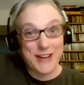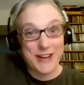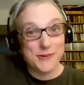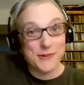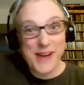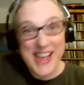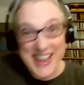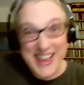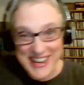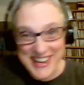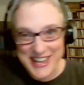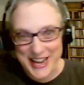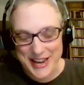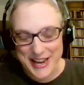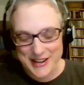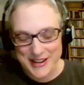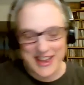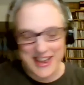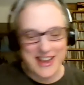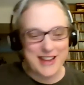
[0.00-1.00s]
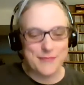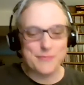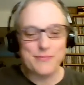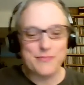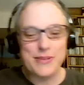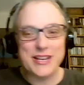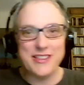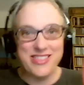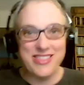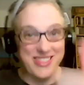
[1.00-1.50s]
away a
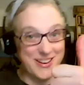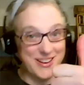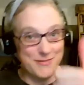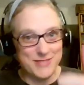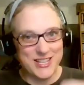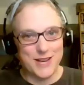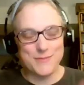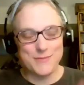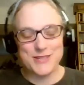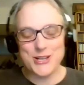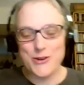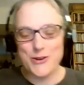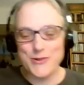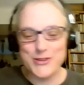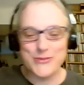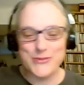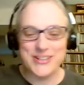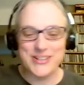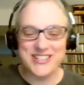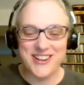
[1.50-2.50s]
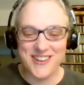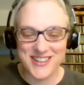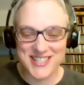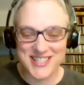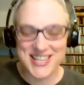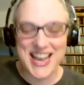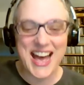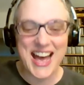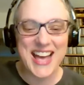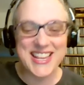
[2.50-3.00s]
big thumbs up to go into a dark
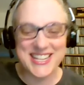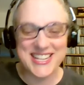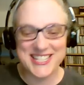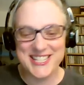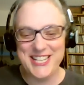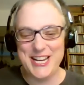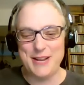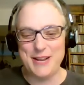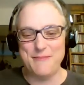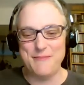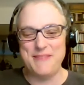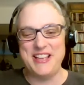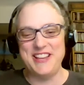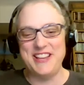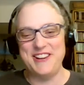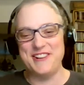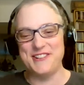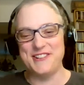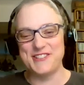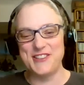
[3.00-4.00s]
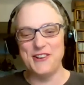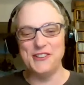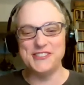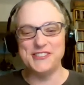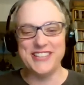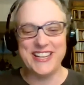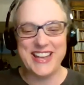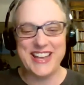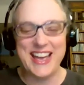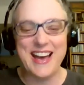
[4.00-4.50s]
sky to see meteors.
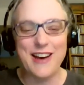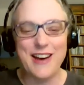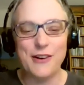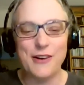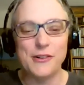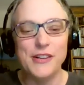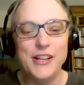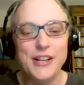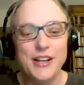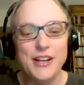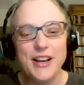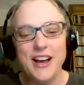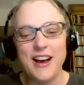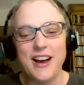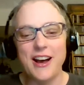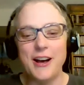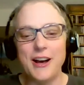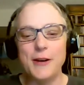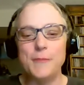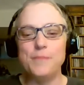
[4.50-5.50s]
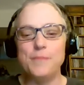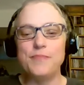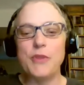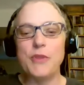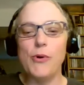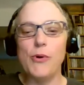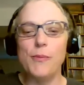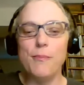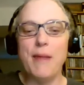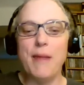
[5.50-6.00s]
Holy cow.
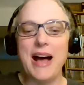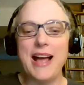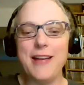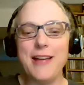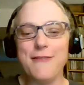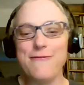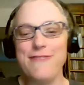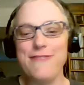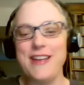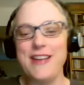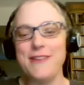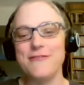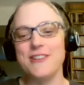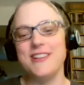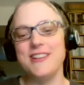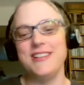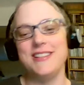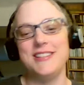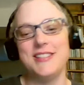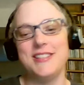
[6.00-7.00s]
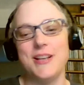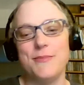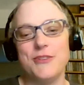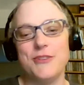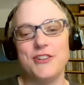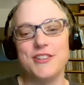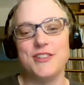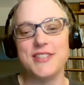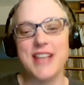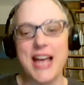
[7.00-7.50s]
Well, my favorite
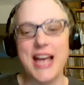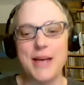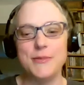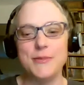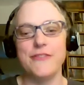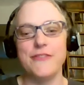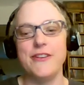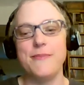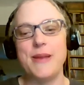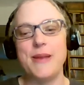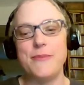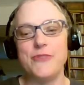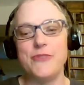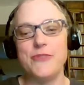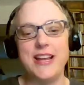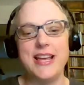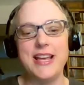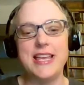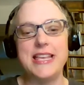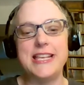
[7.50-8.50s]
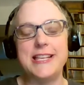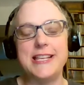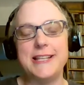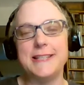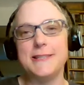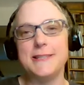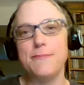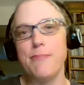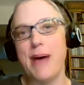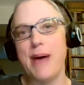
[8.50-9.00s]
summer sky observing memory is